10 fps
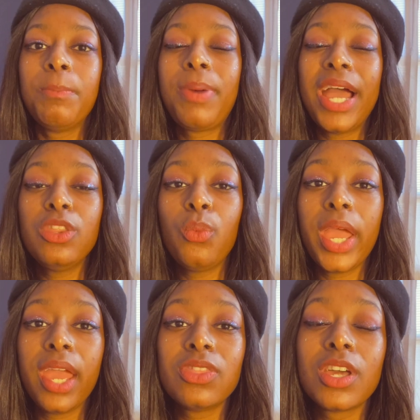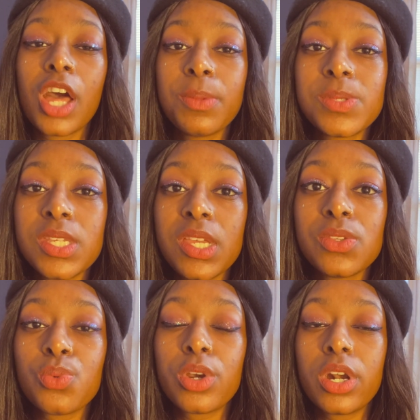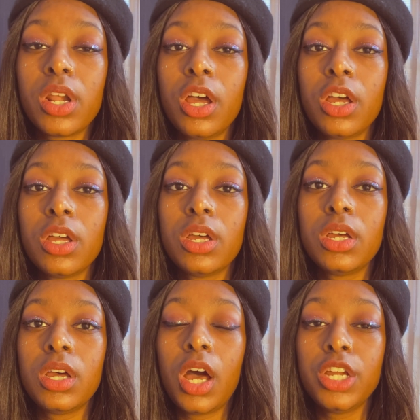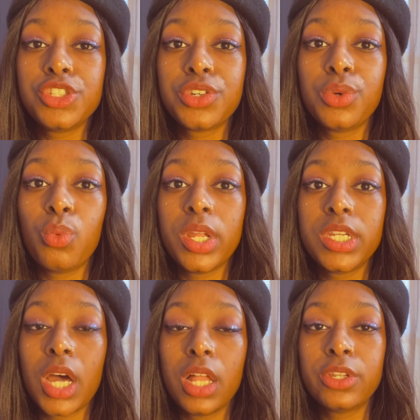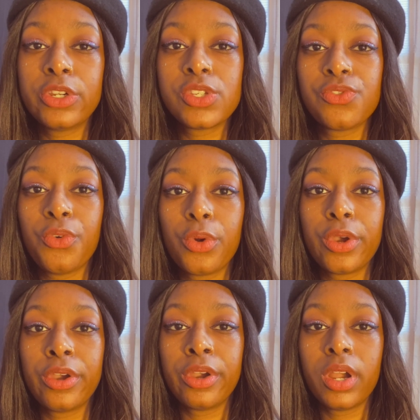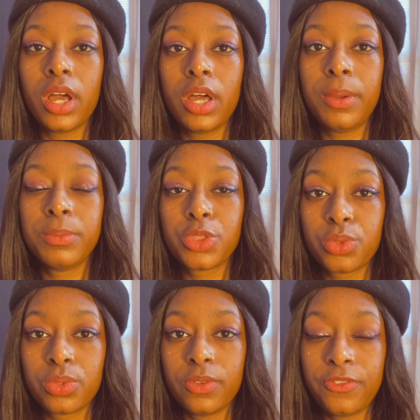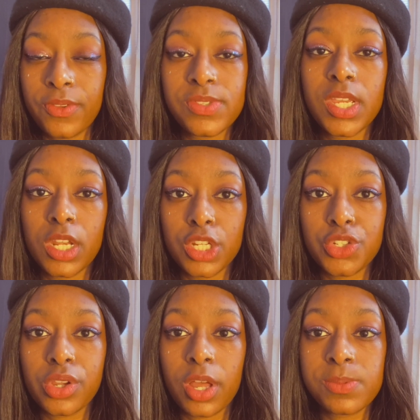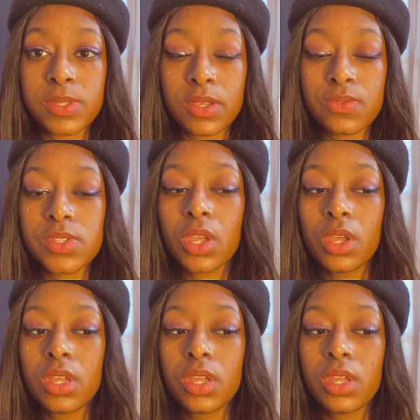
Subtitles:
By the way, the cup sleeves were $101 for 1,500 cup sleeves.